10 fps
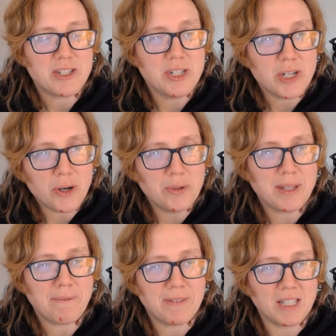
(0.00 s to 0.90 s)
know
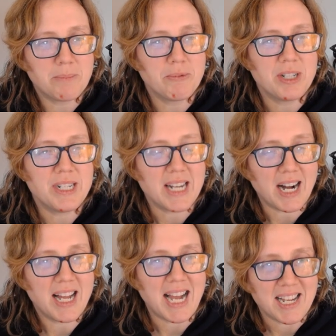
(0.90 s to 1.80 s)
that Philip would
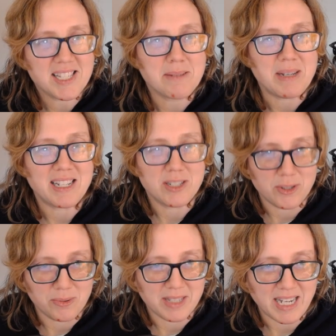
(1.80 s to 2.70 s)
not ask me to
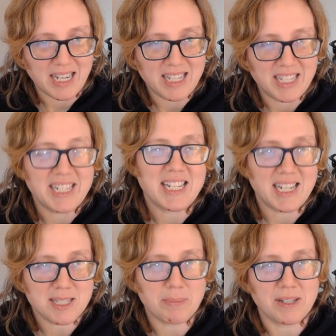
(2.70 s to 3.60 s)
do that in a
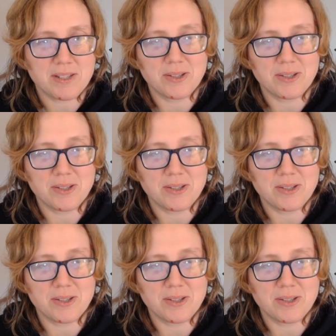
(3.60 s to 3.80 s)
gas puzzle.